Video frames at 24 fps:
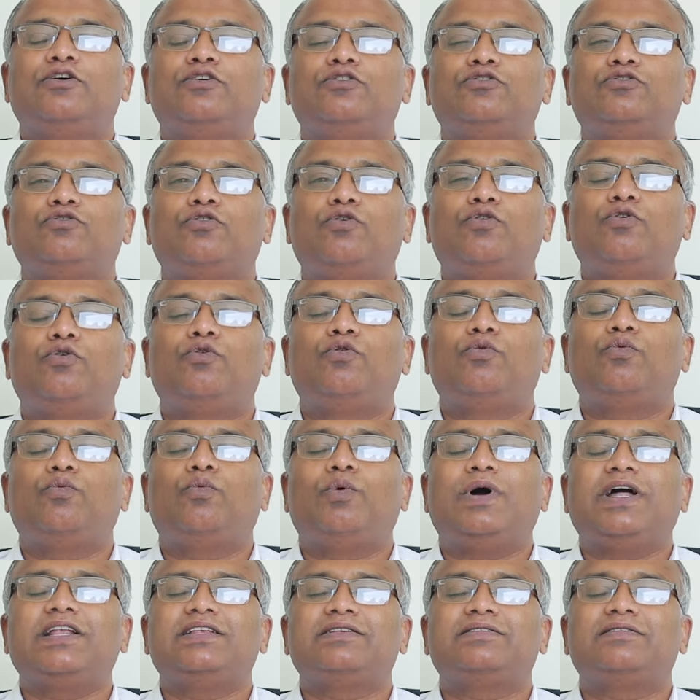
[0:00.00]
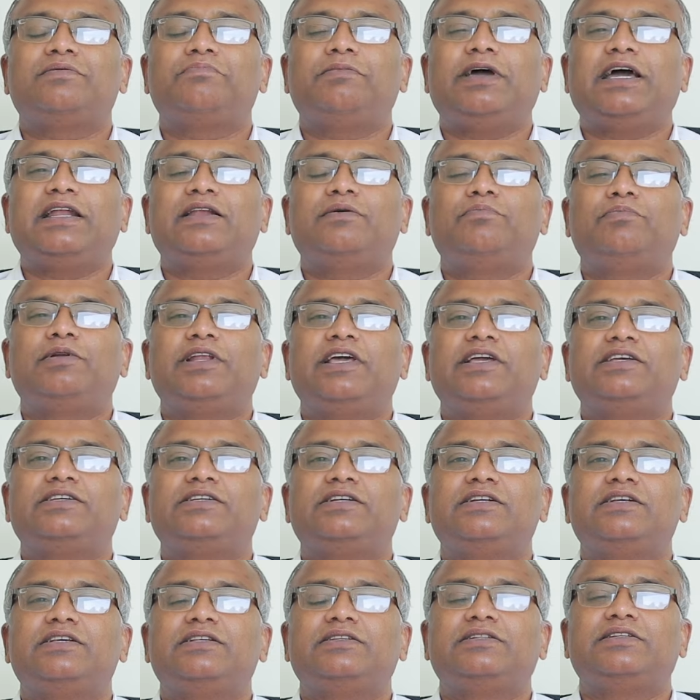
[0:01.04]
So once the
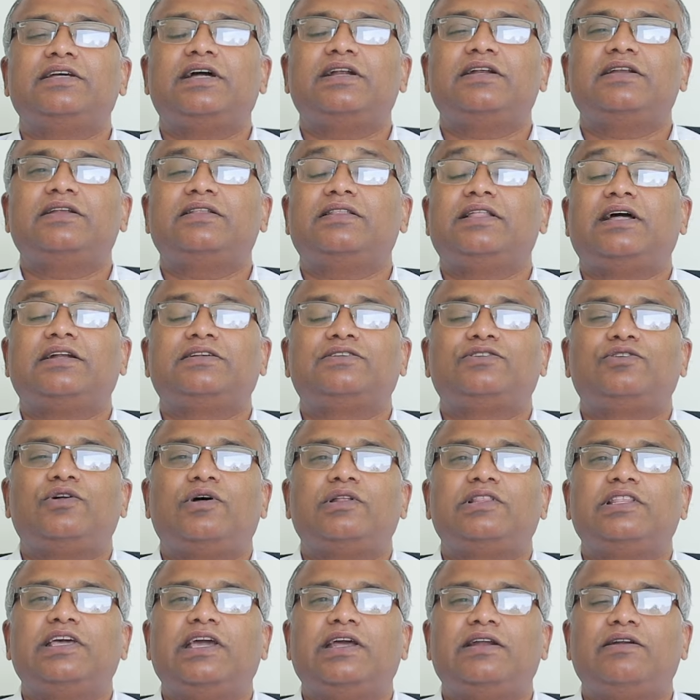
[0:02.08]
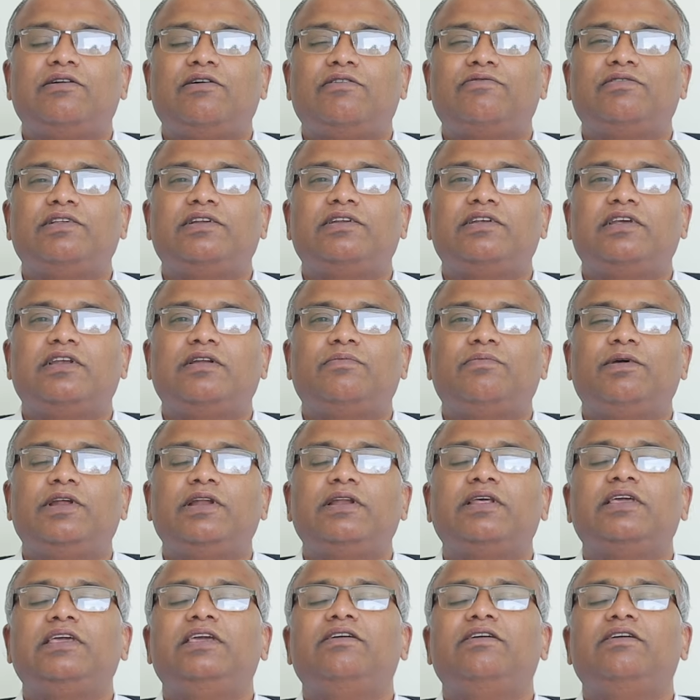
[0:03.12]
manipulation is done, that's not the end of the treatment.